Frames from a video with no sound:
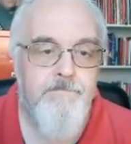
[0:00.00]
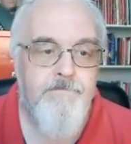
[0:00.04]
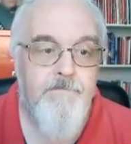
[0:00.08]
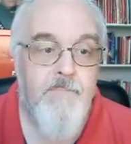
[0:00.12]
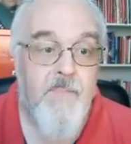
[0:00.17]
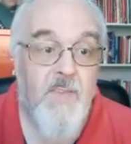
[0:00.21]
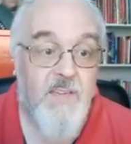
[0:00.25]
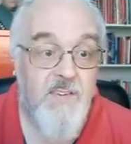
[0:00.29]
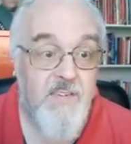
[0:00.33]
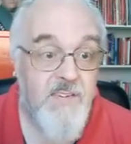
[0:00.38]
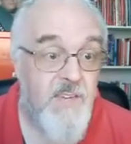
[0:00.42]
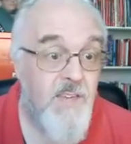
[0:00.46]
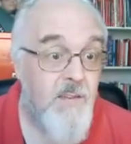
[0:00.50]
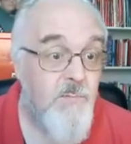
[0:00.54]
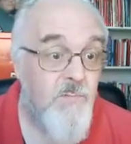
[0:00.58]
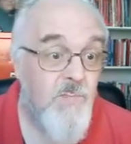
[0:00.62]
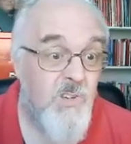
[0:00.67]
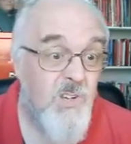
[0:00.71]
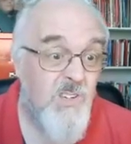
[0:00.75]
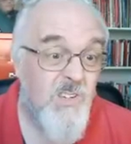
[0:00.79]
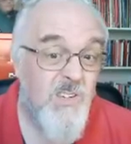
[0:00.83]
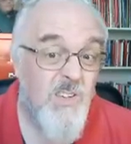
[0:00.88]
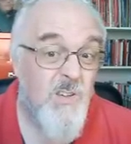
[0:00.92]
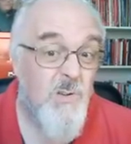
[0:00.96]
That's it,
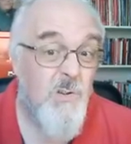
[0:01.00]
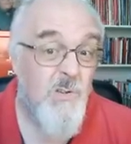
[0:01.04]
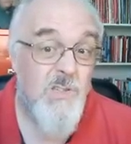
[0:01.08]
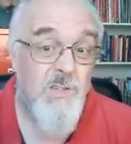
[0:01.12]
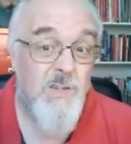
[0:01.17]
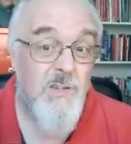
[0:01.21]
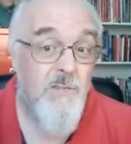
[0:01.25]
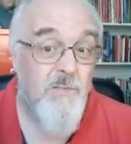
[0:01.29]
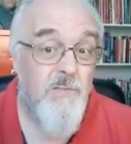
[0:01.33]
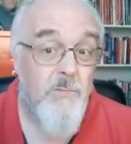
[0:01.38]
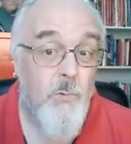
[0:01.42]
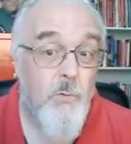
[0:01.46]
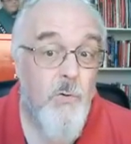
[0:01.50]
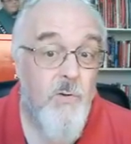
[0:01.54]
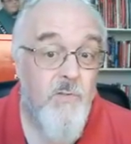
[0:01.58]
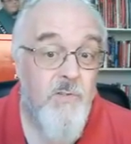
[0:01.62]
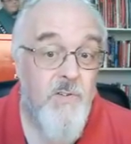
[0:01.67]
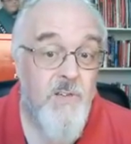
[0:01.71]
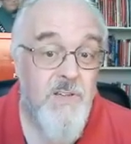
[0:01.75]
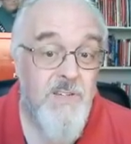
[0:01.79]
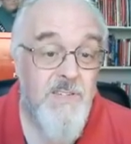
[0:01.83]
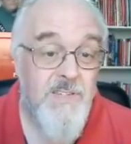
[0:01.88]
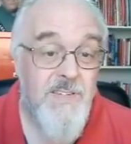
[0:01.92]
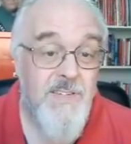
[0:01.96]
just those four
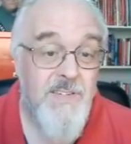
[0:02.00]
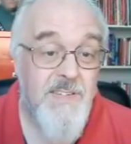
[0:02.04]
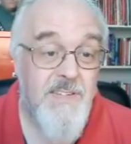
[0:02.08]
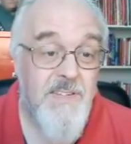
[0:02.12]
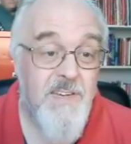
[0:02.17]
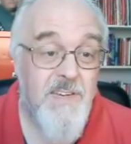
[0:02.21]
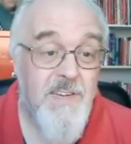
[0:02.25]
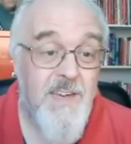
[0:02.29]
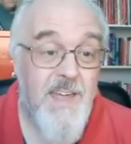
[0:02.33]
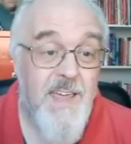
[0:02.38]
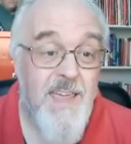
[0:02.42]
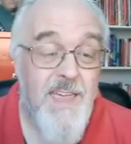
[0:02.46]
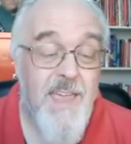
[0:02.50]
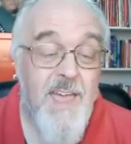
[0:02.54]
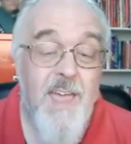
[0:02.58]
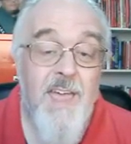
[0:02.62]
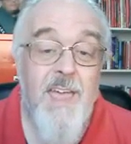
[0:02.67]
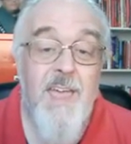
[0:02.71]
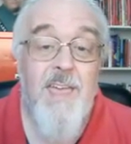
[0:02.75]
verses today